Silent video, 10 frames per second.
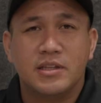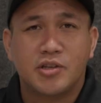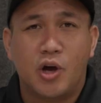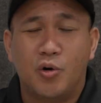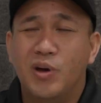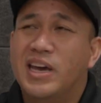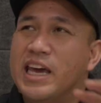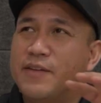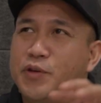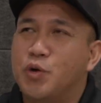So,
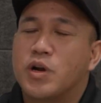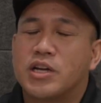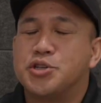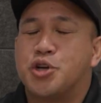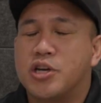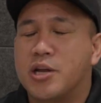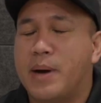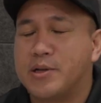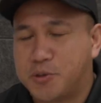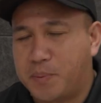if you are concerned
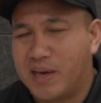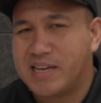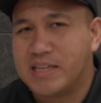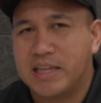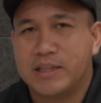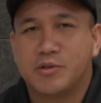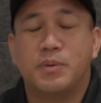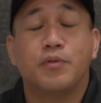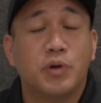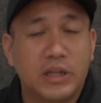about space, I think this would
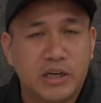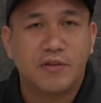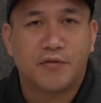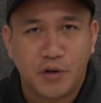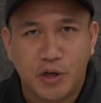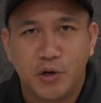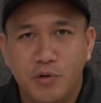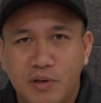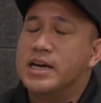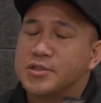be really good for
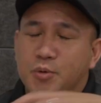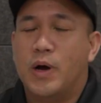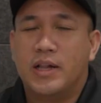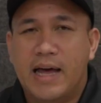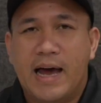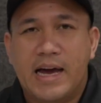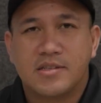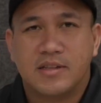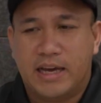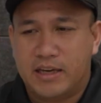you, as well
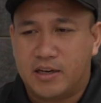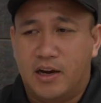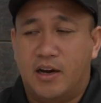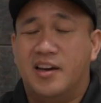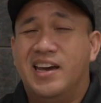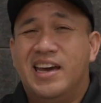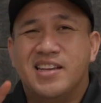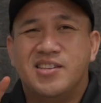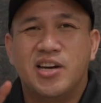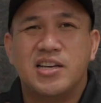as like
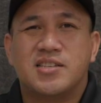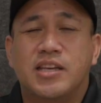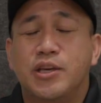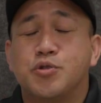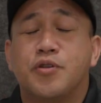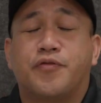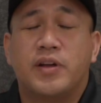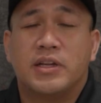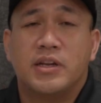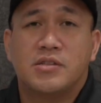just the user
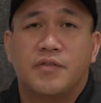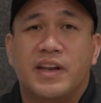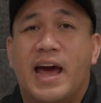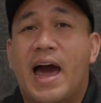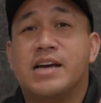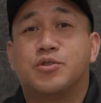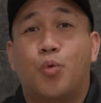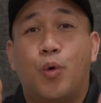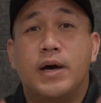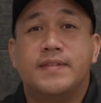friendliness of it, as
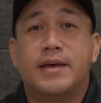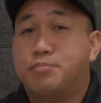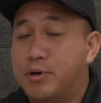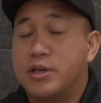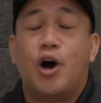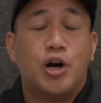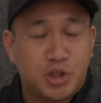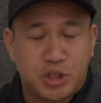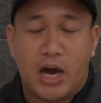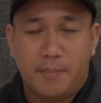what they put
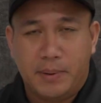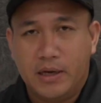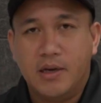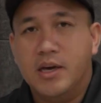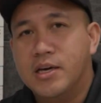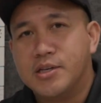on Shopee.